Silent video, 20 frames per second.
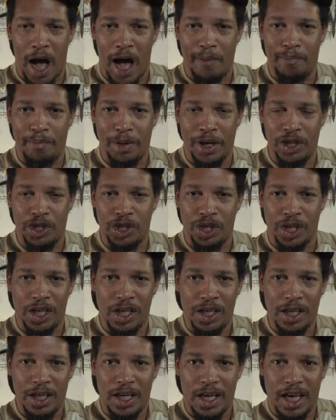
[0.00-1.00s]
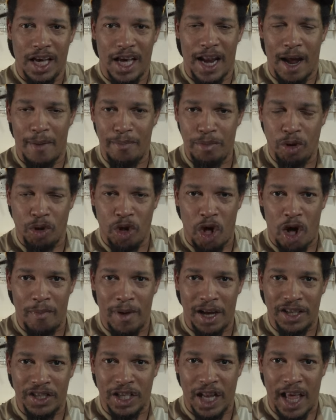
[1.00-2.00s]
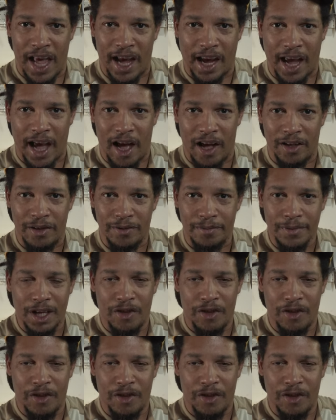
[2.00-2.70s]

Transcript: I pinch it and I pull all my slack out.